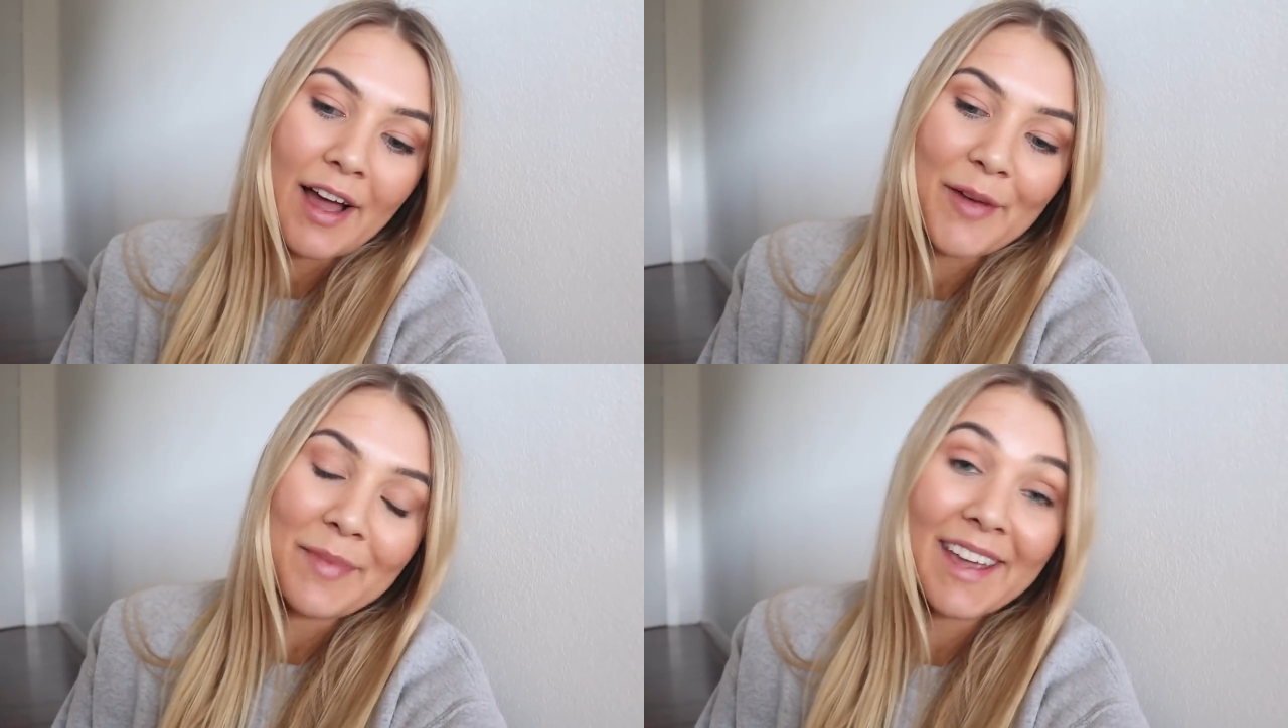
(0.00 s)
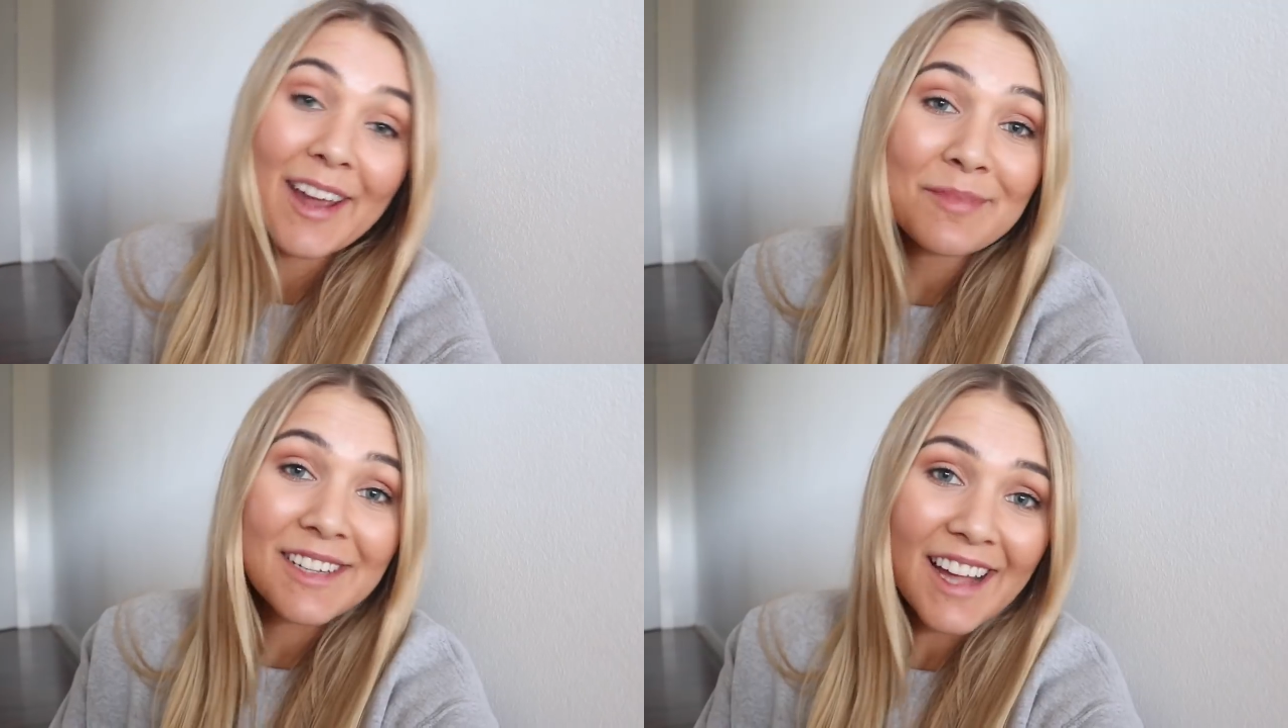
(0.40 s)
My
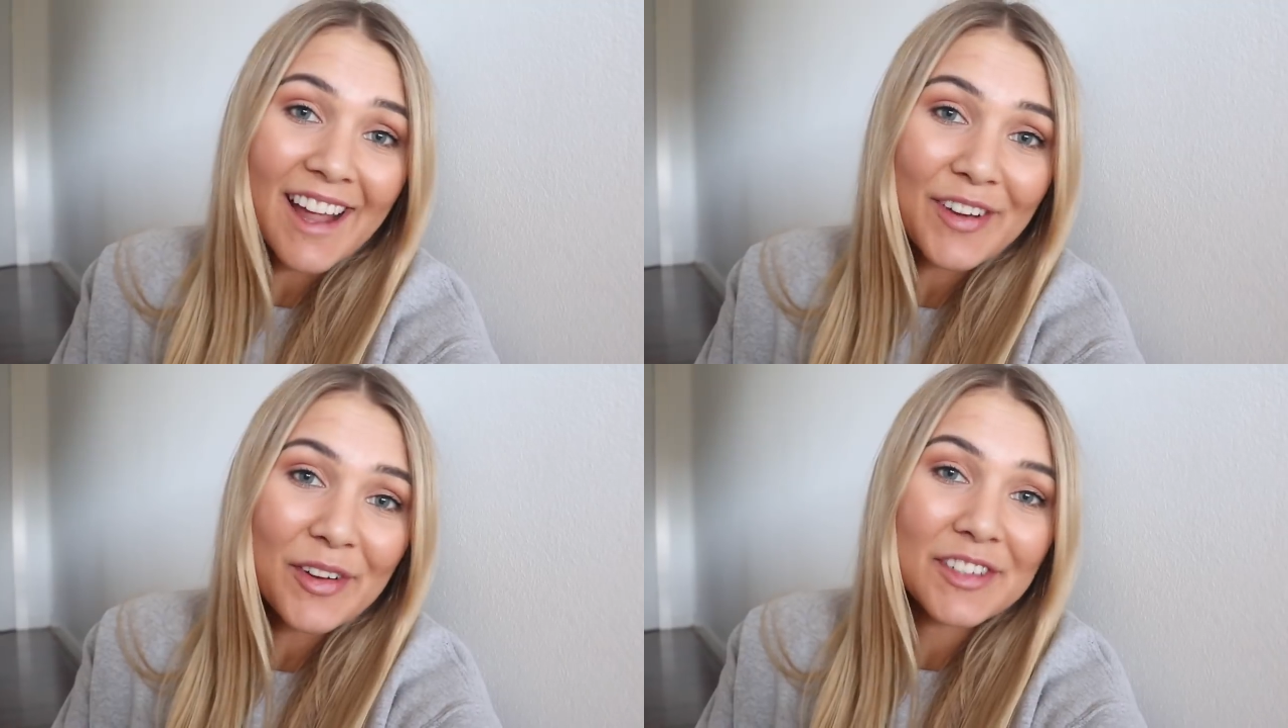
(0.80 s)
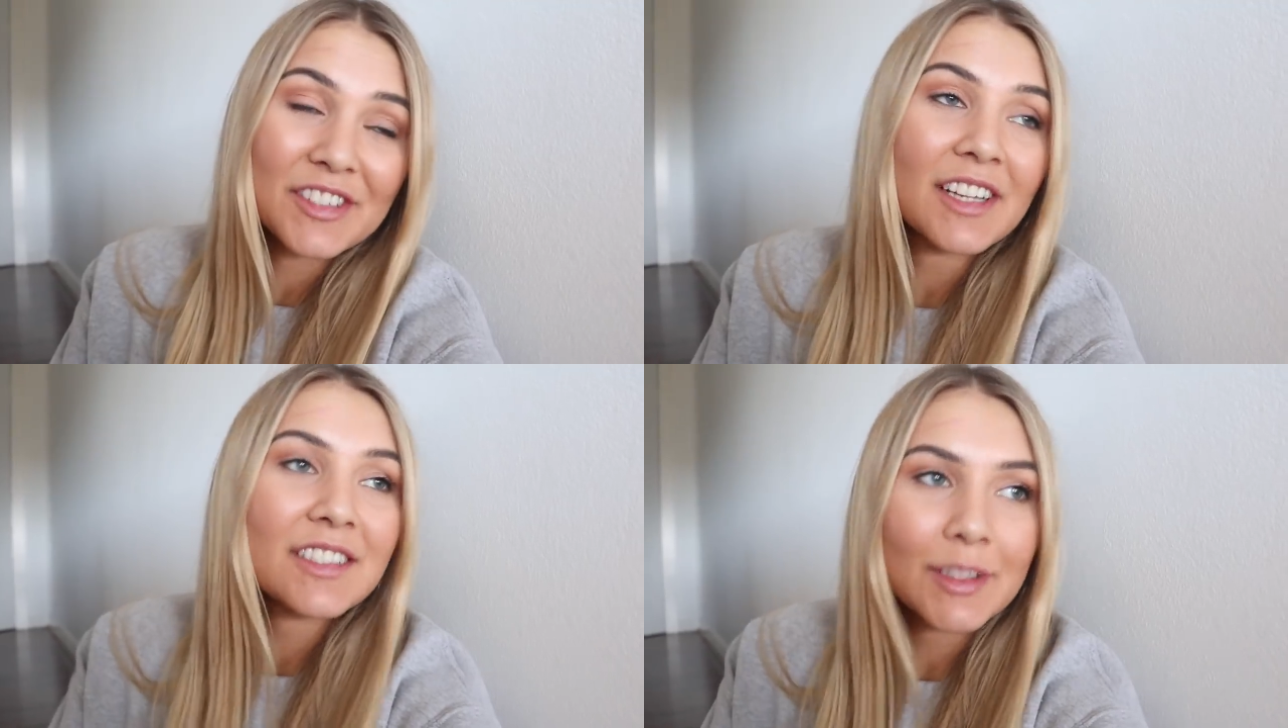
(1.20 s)
camera died
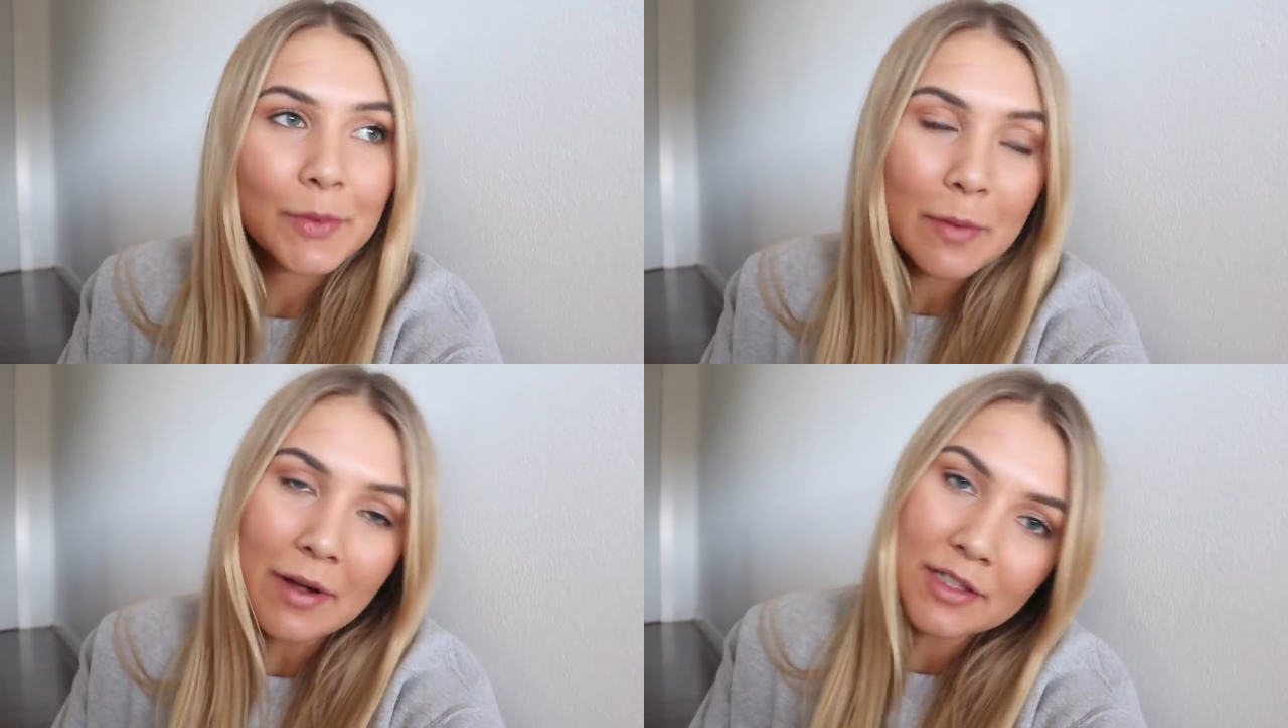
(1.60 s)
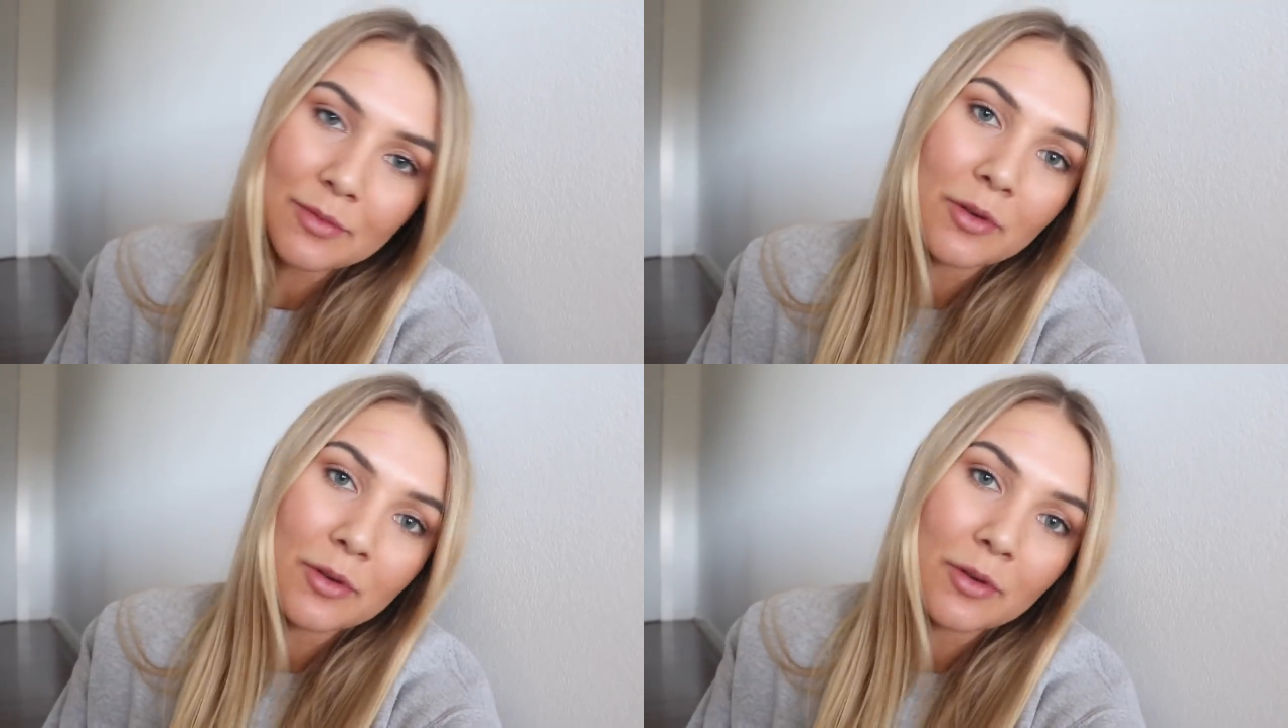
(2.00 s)
just as we were about to